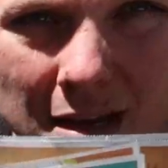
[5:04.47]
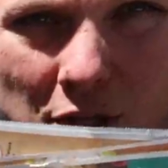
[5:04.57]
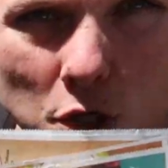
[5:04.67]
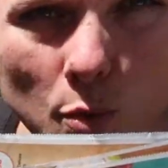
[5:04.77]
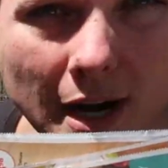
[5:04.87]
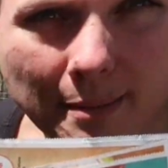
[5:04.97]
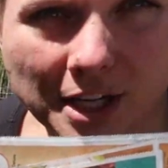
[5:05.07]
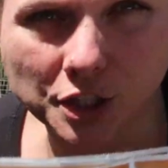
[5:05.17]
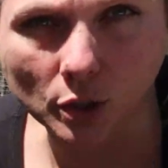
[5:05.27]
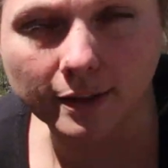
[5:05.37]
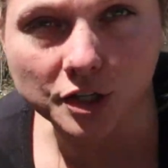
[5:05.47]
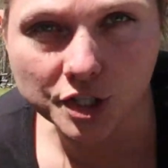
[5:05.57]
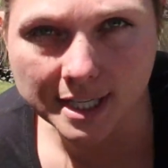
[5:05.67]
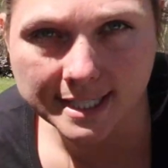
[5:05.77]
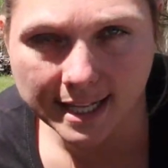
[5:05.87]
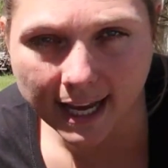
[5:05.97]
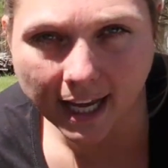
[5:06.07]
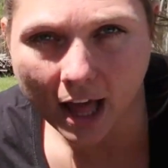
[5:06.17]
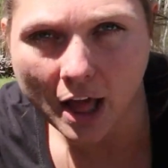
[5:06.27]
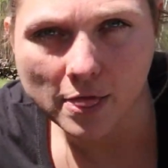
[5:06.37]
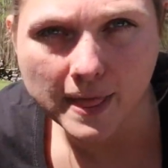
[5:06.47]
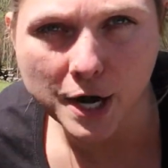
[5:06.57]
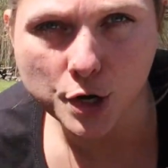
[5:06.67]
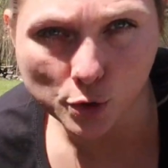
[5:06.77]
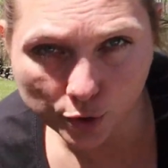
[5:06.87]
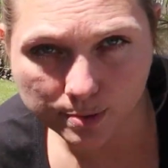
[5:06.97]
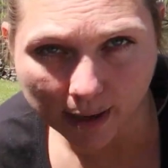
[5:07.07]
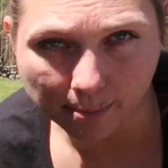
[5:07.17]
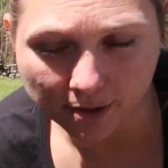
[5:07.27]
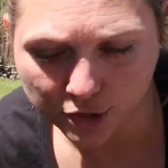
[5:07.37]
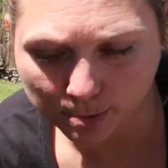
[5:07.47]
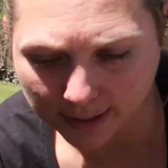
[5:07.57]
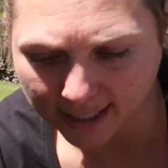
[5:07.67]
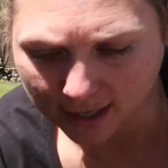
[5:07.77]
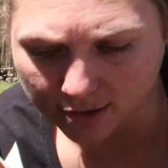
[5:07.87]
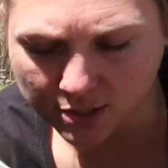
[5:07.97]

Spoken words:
You want to make sure they're just like the newspaper that you're putting down.